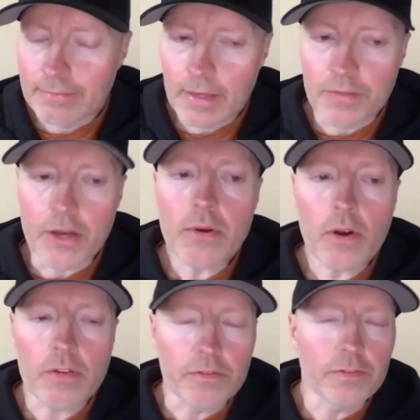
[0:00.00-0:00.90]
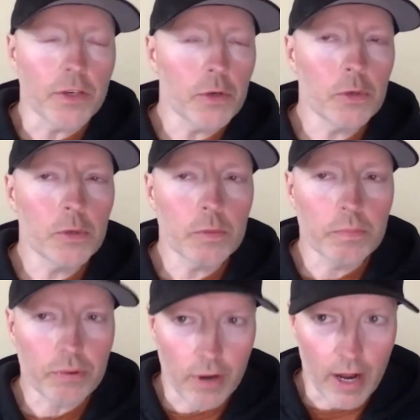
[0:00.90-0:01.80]
there are a few
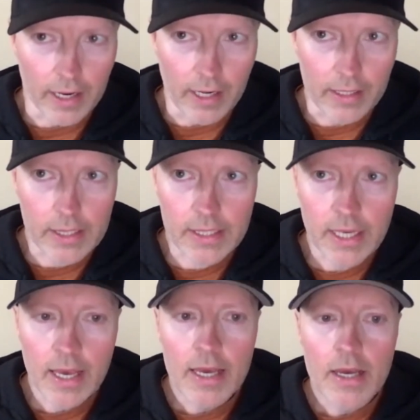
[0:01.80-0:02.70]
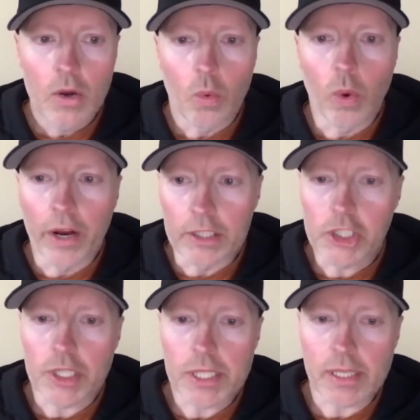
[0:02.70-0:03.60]
products where it's
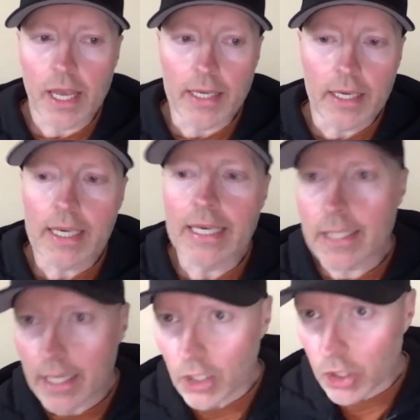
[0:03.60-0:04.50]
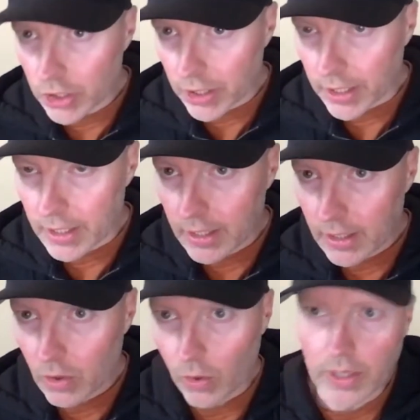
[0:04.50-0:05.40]
just like, is it good
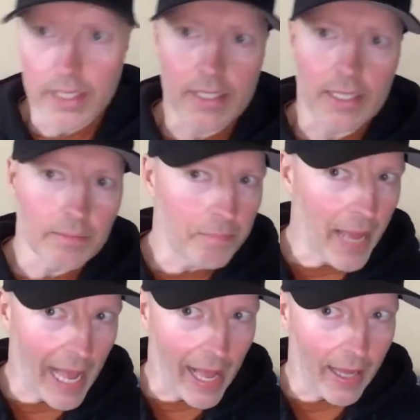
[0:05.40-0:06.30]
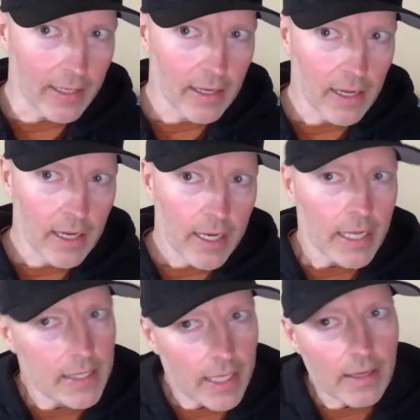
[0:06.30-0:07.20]
or is it bad?
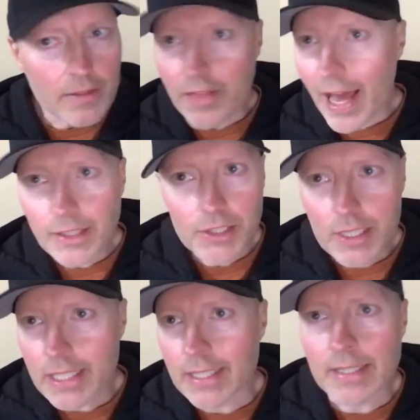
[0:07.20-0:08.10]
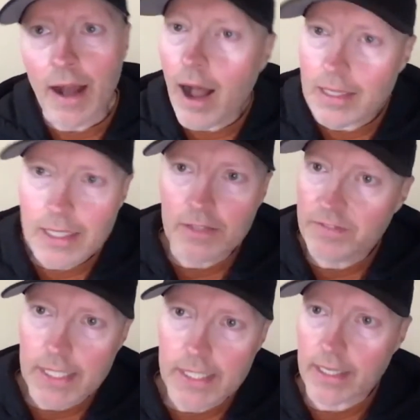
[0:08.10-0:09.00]
It's like, that's just not
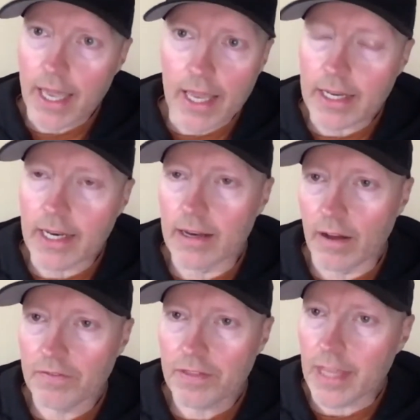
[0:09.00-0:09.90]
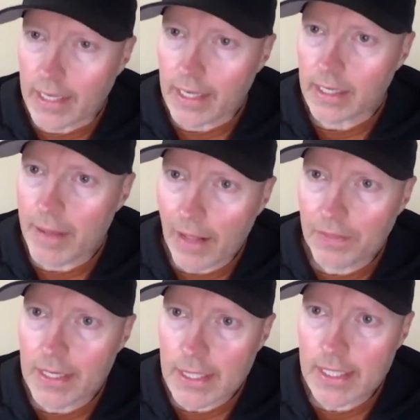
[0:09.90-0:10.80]
sophisticated enough thinking about
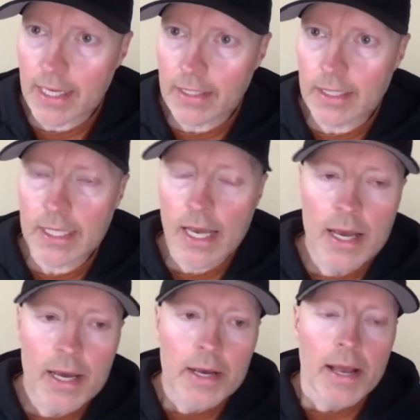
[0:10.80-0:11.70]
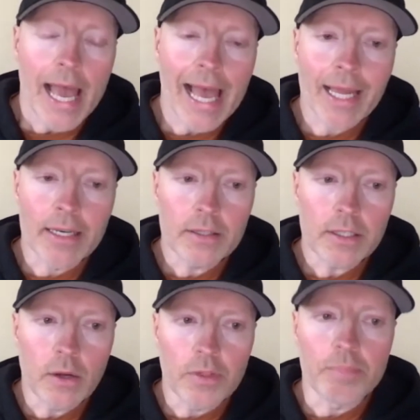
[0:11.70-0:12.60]
these things. And, you
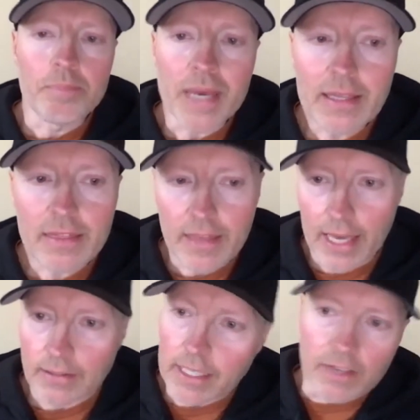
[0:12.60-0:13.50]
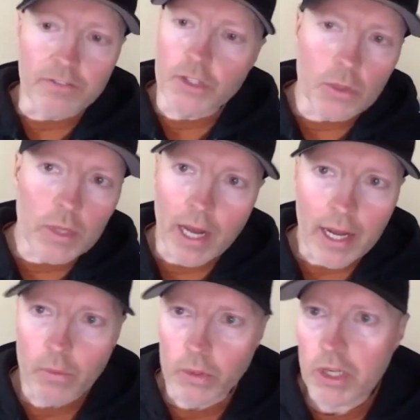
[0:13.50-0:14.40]
know, the big thing, like if you and
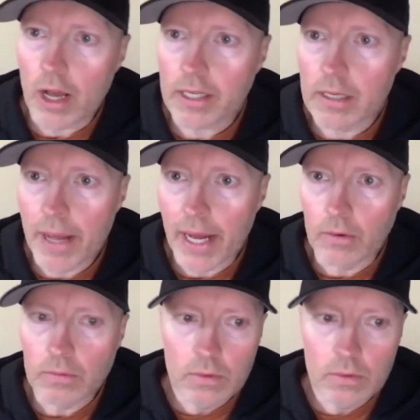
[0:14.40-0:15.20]
I were talking about,